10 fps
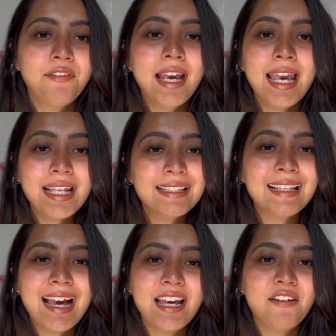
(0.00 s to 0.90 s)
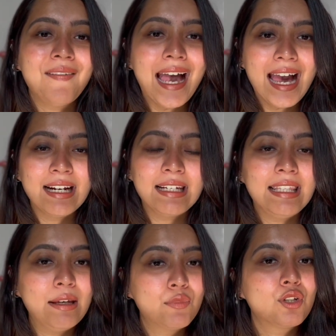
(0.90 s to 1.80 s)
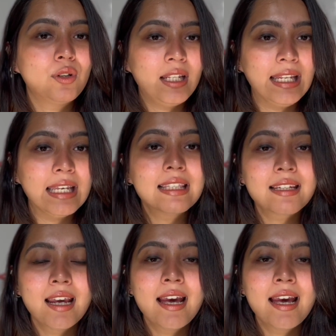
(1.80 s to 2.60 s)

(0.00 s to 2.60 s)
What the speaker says: Hence, I have added them to the list.